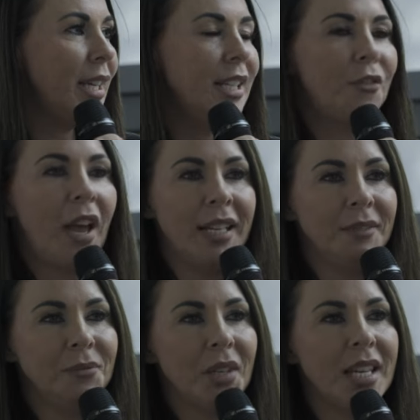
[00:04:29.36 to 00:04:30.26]
He's
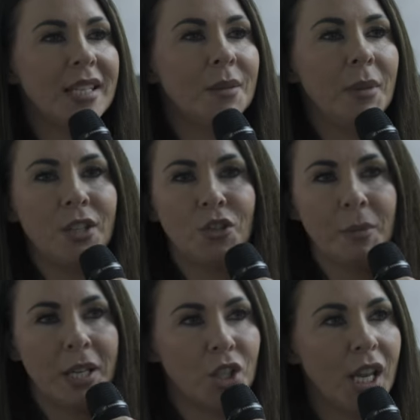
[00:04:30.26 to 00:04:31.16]
fine. He's in mainstream
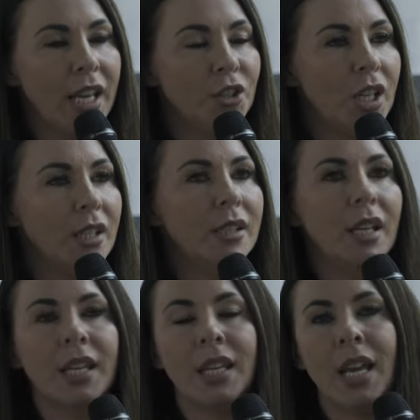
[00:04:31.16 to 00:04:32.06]
education.
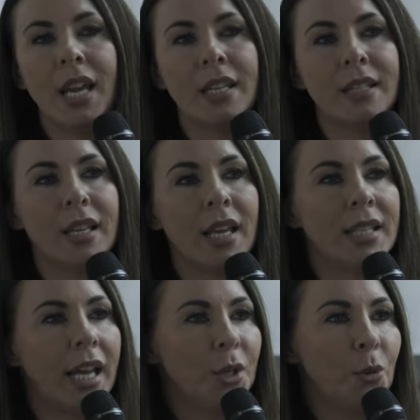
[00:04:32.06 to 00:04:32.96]
He is at
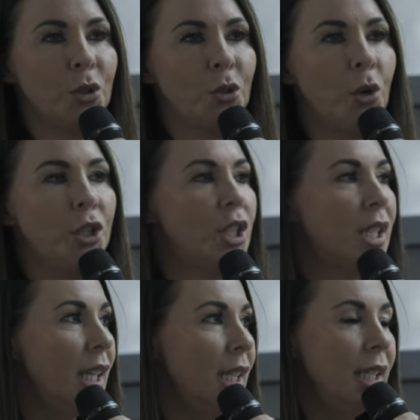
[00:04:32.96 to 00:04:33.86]
Taekwondo. He just
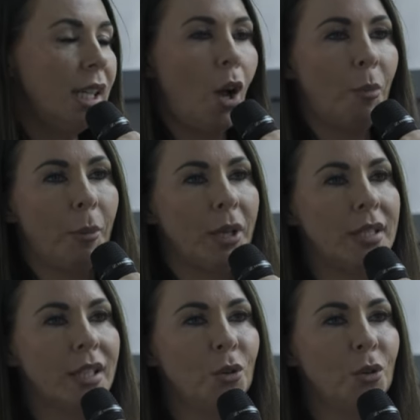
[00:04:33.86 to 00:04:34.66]
graded a couple of months